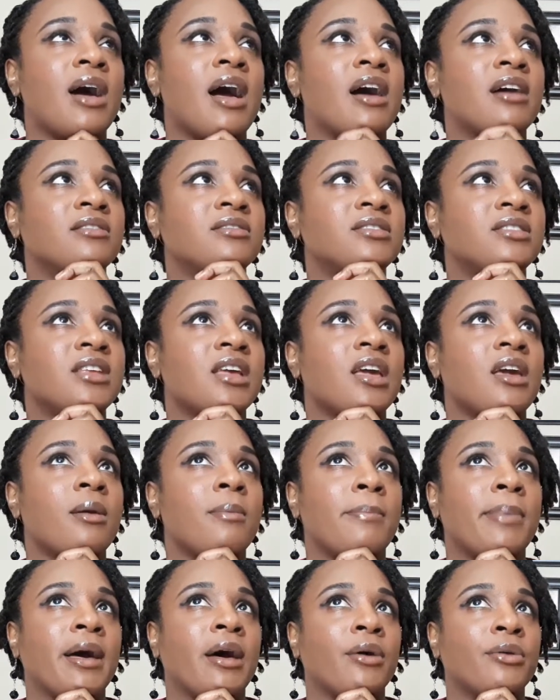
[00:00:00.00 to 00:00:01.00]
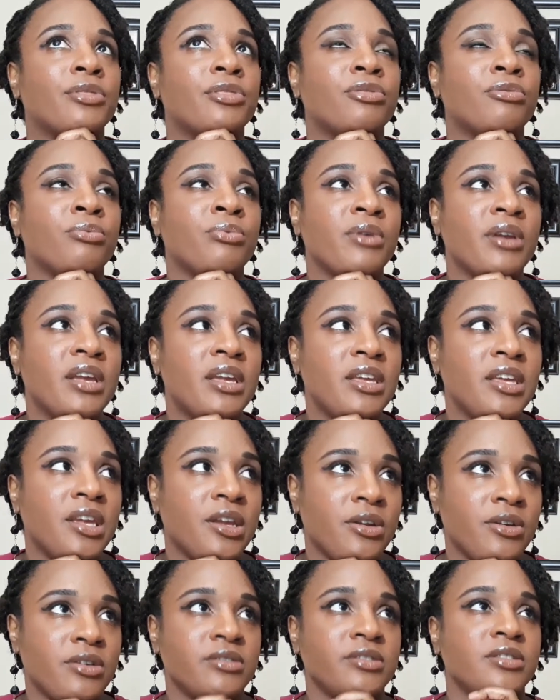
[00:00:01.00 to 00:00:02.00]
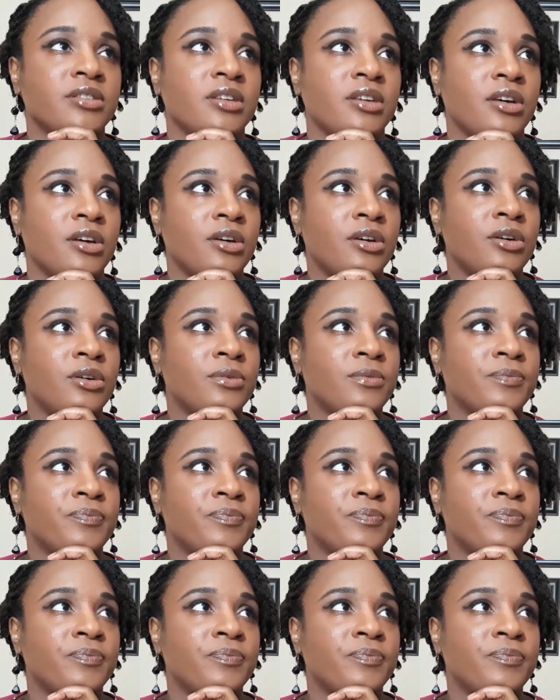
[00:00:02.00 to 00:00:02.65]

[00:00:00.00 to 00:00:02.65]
I'll say about 3 years ago,